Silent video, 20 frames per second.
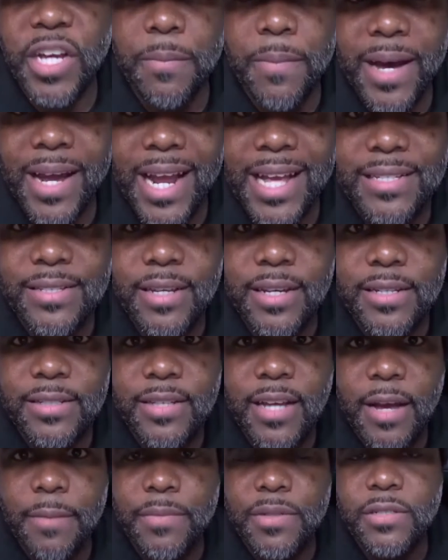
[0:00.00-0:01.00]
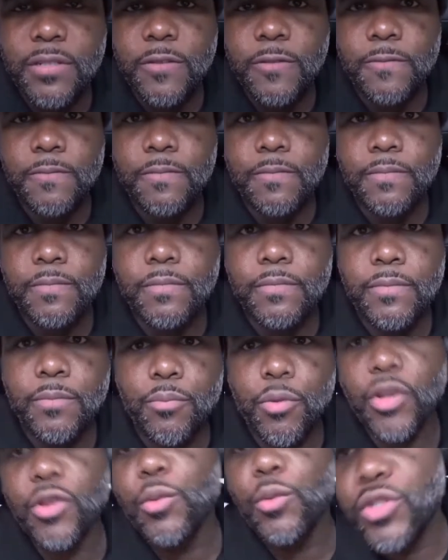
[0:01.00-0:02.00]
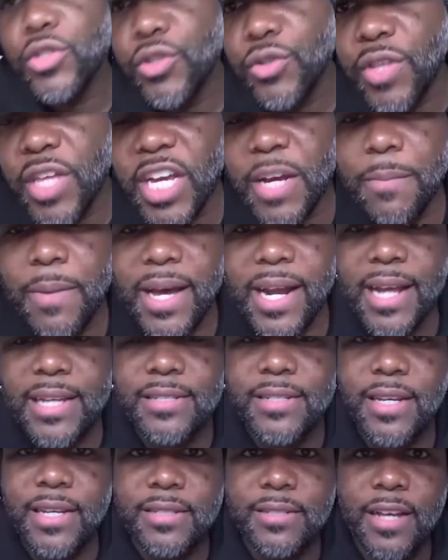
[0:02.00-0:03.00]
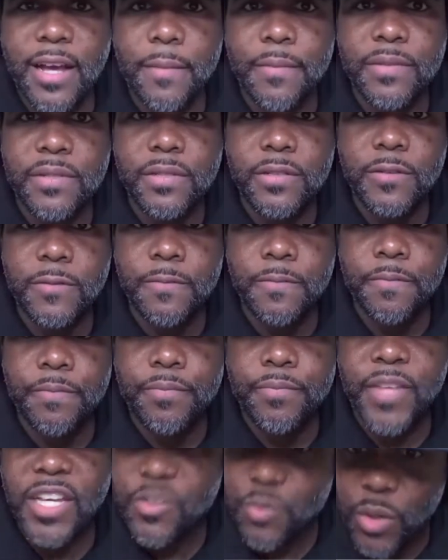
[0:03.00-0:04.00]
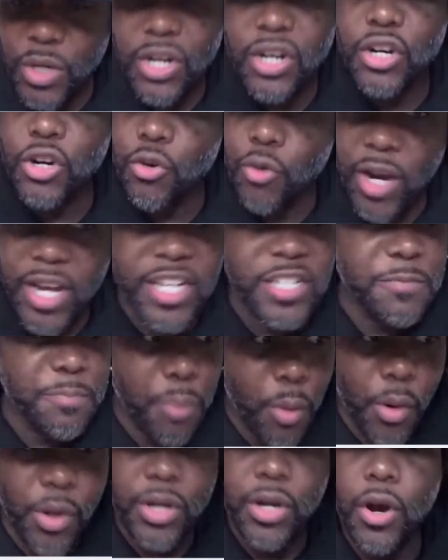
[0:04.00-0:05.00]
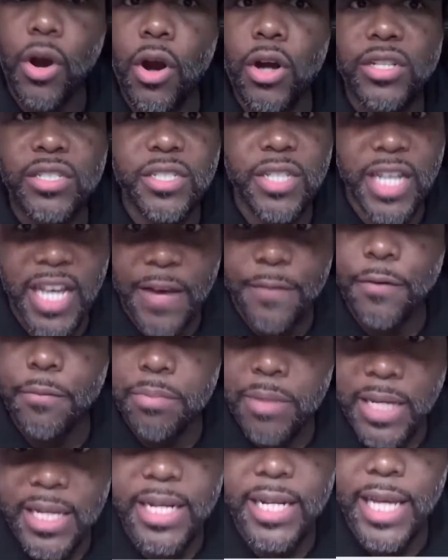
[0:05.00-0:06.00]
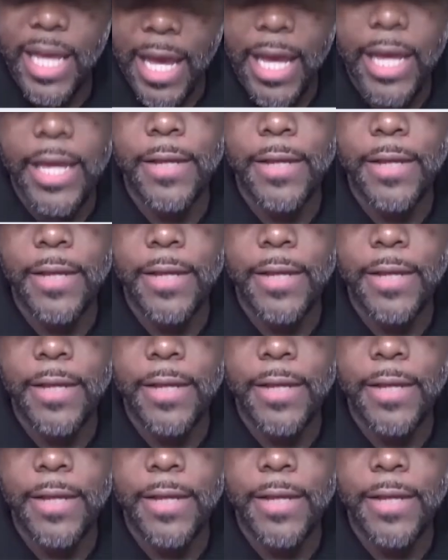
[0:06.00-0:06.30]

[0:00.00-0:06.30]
about Isaiah Thomas? Brother, what you think about Isaiah Thomas? That's one of the greatest point guards to ever play the game.